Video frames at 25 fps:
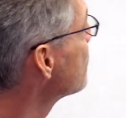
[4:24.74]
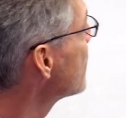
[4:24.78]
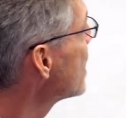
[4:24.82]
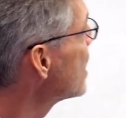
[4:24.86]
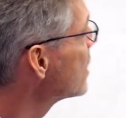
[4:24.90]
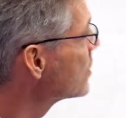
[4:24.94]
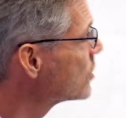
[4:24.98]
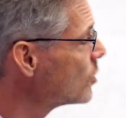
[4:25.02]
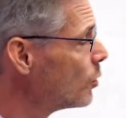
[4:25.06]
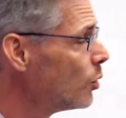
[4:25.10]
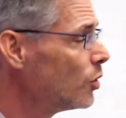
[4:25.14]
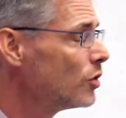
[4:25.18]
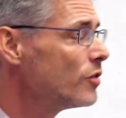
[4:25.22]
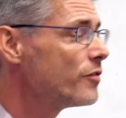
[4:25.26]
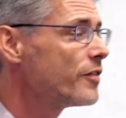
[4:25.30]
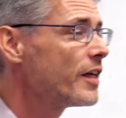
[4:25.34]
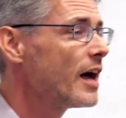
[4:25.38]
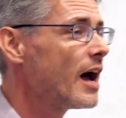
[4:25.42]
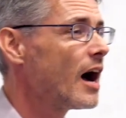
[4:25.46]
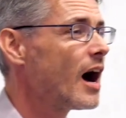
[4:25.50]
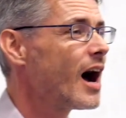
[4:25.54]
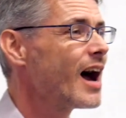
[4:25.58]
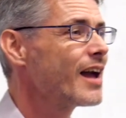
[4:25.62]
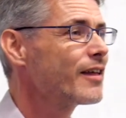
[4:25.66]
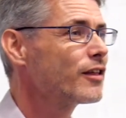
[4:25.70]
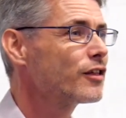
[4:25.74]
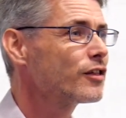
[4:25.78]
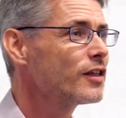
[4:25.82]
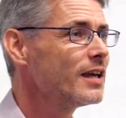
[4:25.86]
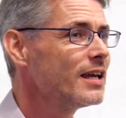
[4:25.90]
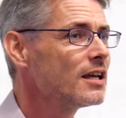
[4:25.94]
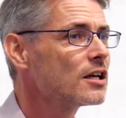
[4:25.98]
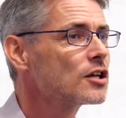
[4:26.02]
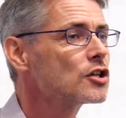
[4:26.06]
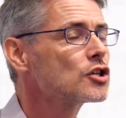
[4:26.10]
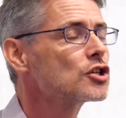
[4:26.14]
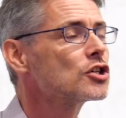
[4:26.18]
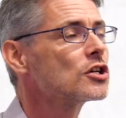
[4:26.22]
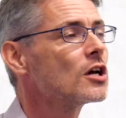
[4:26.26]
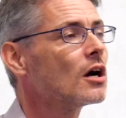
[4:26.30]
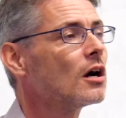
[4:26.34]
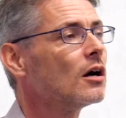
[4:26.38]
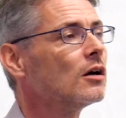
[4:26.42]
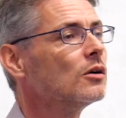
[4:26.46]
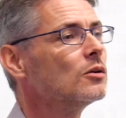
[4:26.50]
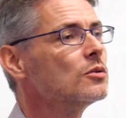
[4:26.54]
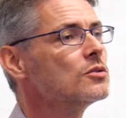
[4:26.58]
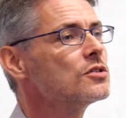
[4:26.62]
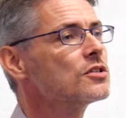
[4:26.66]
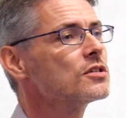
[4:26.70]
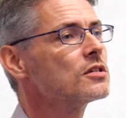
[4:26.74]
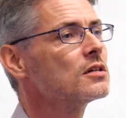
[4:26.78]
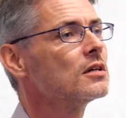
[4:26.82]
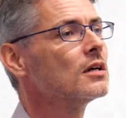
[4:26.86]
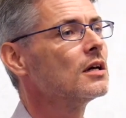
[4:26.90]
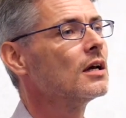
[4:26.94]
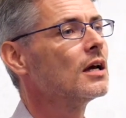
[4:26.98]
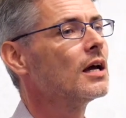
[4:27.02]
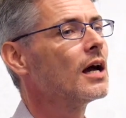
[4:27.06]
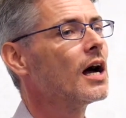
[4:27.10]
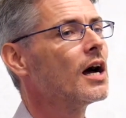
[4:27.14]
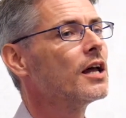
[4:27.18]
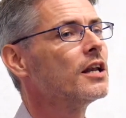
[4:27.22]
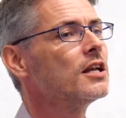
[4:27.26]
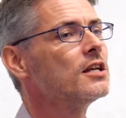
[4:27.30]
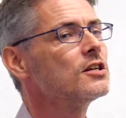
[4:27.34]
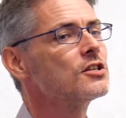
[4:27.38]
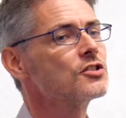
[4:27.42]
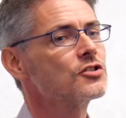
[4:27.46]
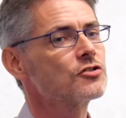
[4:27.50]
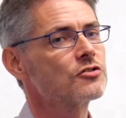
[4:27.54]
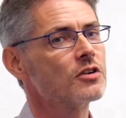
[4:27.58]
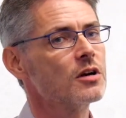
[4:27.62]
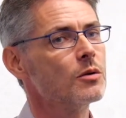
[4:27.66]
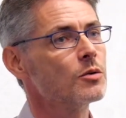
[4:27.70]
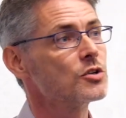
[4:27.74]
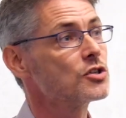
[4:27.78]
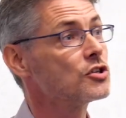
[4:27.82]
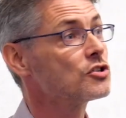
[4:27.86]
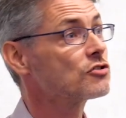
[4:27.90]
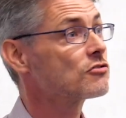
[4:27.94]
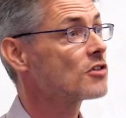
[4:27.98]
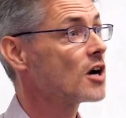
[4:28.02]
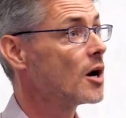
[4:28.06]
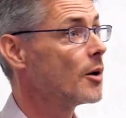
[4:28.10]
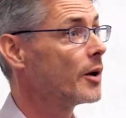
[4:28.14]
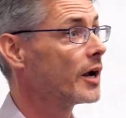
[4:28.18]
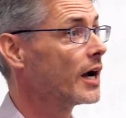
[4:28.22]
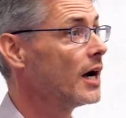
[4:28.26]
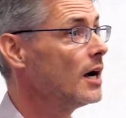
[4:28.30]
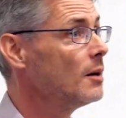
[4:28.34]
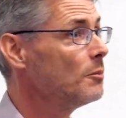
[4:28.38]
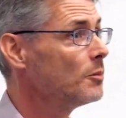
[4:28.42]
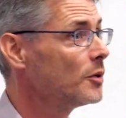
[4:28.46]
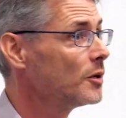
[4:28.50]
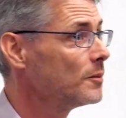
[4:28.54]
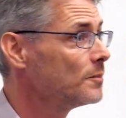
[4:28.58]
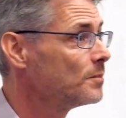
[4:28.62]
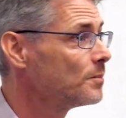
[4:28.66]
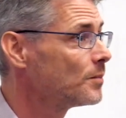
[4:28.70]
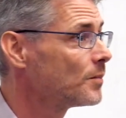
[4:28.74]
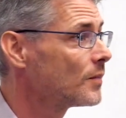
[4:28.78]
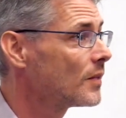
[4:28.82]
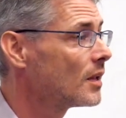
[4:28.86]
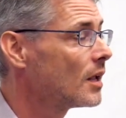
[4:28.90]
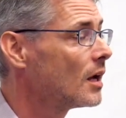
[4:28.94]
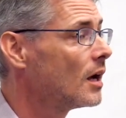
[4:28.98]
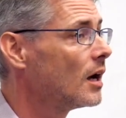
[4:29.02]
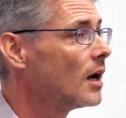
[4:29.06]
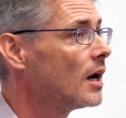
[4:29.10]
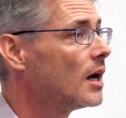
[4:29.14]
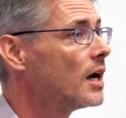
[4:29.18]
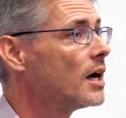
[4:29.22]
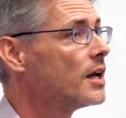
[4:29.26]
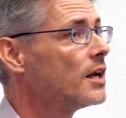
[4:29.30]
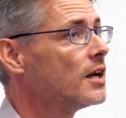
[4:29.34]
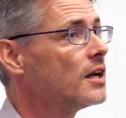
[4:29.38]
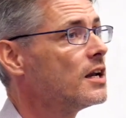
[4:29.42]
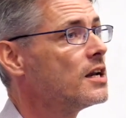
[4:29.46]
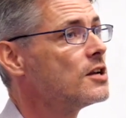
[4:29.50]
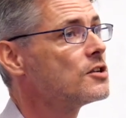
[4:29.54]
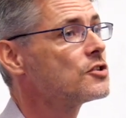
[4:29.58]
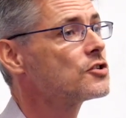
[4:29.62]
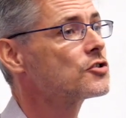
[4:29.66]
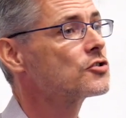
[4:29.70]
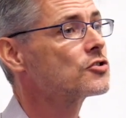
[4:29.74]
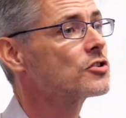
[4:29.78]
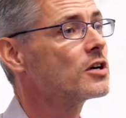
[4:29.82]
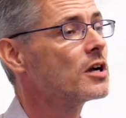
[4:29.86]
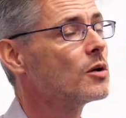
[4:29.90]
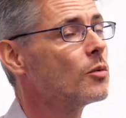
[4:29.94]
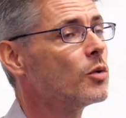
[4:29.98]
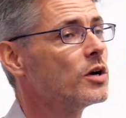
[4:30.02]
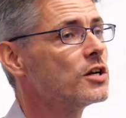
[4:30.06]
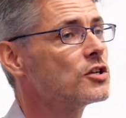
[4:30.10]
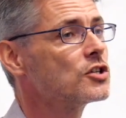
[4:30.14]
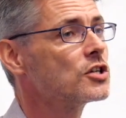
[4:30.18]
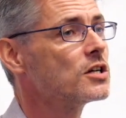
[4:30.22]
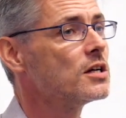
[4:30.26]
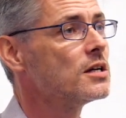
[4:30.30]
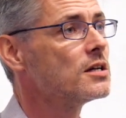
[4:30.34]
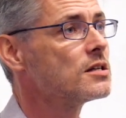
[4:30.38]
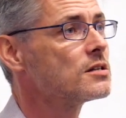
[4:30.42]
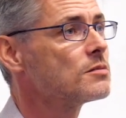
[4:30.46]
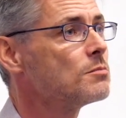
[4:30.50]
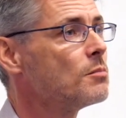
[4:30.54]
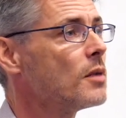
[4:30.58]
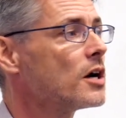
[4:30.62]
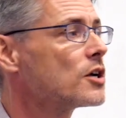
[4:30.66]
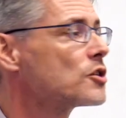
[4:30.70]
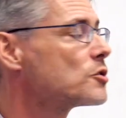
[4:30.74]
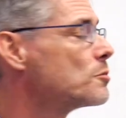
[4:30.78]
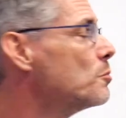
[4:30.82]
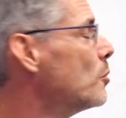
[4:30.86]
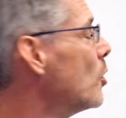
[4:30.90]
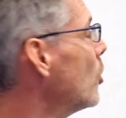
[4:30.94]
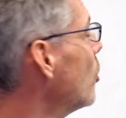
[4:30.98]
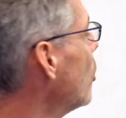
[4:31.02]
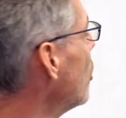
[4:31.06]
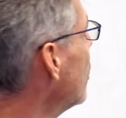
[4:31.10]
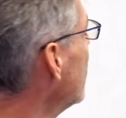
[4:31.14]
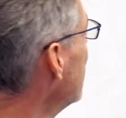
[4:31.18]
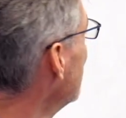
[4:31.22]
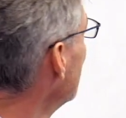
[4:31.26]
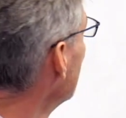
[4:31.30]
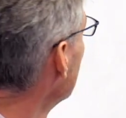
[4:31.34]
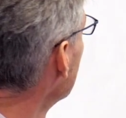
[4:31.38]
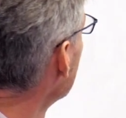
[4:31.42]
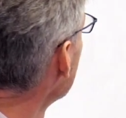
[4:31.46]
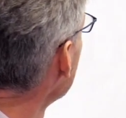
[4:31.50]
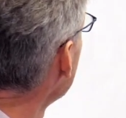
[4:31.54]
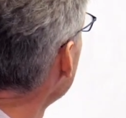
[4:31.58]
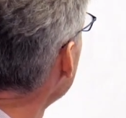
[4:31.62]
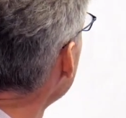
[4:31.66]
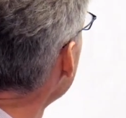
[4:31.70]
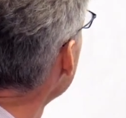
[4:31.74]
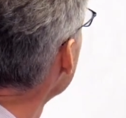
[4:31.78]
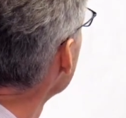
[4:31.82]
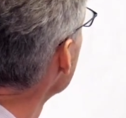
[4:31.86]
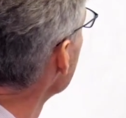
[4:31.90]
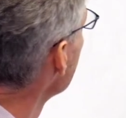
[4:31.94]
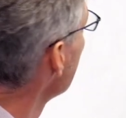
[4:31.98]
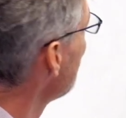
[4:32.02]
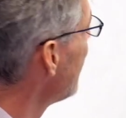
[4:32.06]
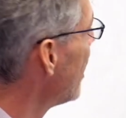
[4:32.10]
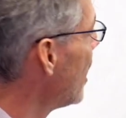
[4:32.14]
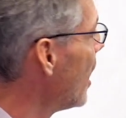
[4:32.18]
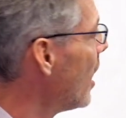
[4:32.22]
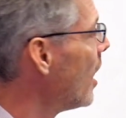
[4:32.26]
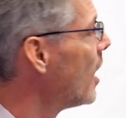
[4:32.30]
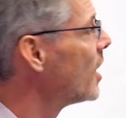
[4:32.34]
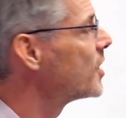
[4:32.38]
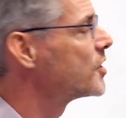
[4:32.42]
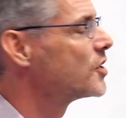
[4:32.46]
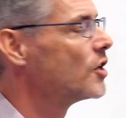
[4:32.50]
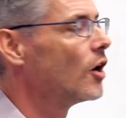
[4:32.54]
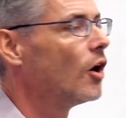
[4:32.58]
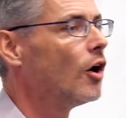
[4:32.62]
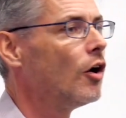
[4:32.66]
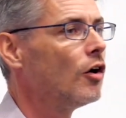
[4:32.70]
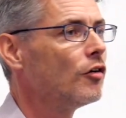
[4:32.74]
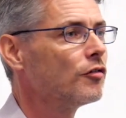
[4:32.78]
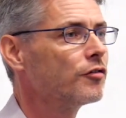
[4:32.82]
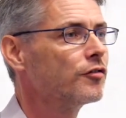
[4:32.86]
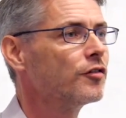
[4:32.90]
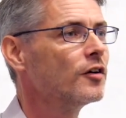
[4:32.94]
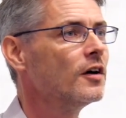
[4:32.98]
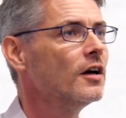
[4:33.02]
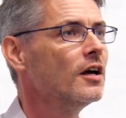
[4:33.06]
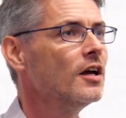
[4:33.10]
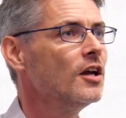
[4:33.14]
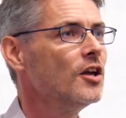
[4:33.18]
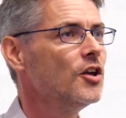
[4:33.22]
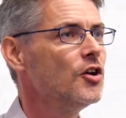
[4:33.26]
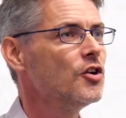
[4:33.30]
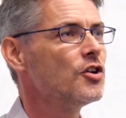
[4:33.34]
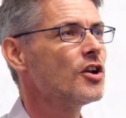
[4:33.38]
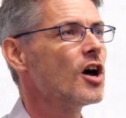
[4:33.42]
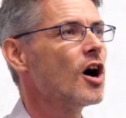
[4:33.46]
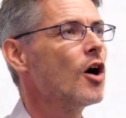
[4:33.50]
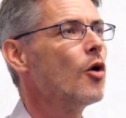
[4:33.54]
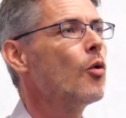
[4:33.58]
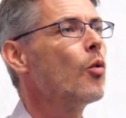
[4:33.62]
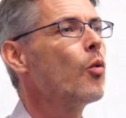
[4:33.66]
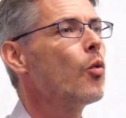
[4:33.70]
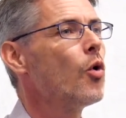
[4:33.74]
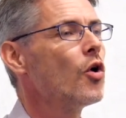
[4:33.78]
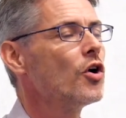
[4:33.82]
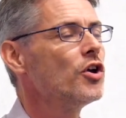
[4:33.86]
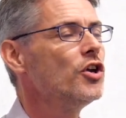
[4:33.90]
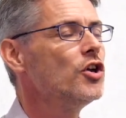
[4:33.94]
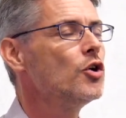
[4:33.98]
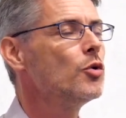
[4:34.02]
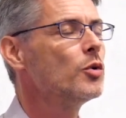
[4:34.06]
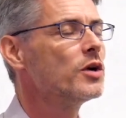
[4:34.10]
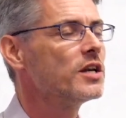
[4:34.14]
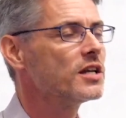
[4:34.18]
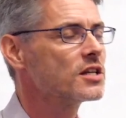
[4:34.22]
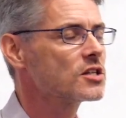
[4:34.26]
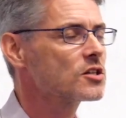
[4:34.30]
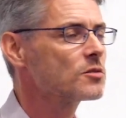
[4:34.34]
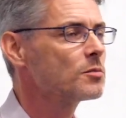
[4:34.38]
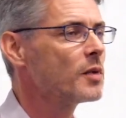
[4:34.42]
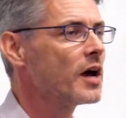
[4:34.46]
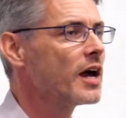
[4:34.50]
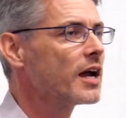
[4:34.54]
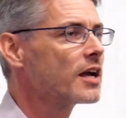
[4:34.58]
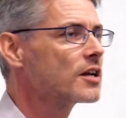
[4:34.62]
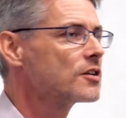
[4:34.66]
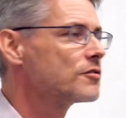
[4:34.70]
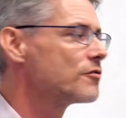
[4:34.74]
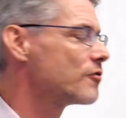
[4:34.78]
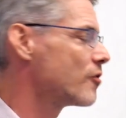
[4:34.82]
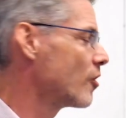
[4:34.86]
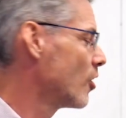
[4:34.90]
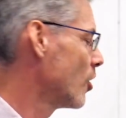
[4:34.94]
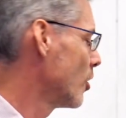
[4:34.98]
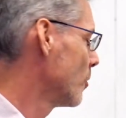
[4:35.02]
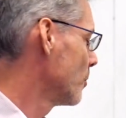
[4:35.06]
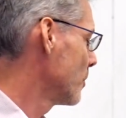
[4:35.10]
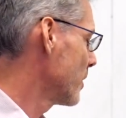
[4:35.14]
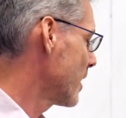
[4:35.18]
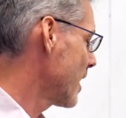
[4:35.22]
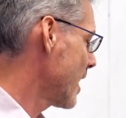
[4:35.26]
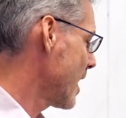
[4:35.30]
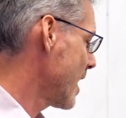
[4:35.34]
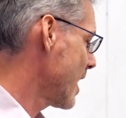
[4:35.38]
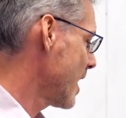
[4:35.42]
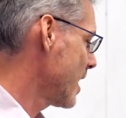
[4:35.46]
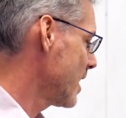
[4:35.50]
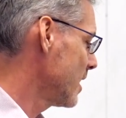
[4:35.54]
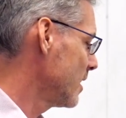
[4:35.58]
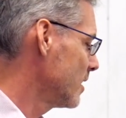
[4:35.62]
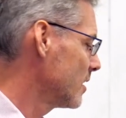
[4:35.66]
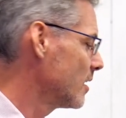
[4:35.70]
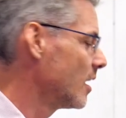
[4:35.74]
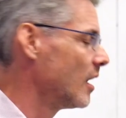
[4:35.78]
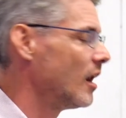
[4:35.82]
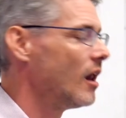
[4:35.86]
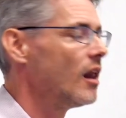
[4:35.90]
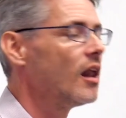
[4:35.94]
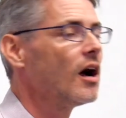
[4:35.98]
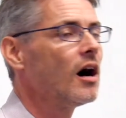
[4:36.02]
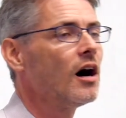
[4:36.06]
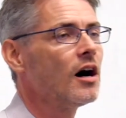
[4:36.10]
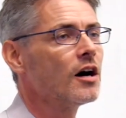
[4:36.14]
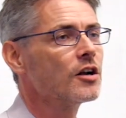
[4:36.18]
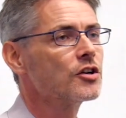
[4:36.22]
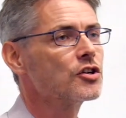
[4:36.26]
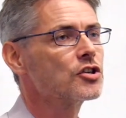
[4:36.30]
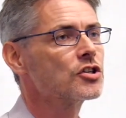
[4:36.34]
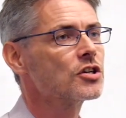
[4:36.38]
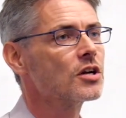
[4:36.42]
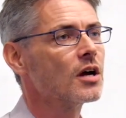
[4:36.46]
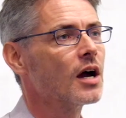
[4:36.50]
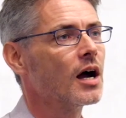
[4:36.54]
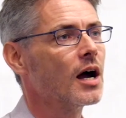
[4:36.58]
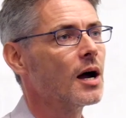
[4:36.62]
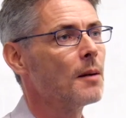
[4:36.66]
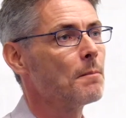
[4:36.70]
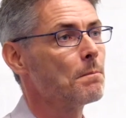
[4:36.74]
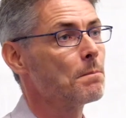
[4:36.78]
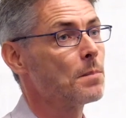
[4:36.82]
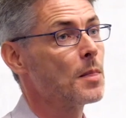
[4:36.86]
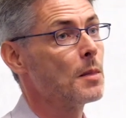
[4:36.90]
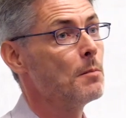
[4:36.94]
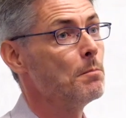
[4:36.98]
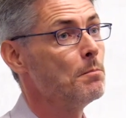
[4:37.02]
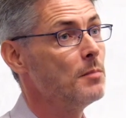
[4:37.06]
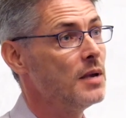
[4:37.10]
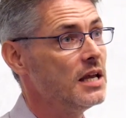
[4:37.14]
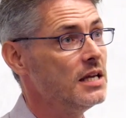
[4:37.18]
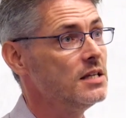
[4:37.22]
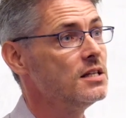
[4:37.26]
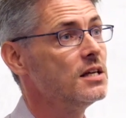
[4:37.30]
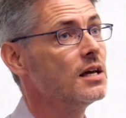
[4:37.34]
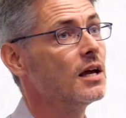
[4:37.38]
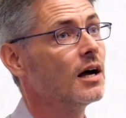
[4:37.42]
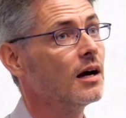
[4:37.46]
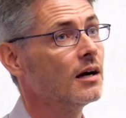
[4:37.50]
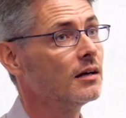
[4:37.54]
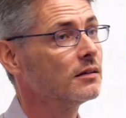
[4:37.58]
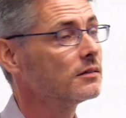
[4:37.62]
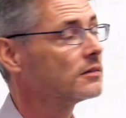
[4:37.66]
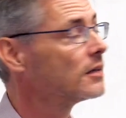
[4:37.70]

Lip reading: So all of that, I think, shows an industry which is growing up, and an industry which is much more part of, what you would expect from a large media,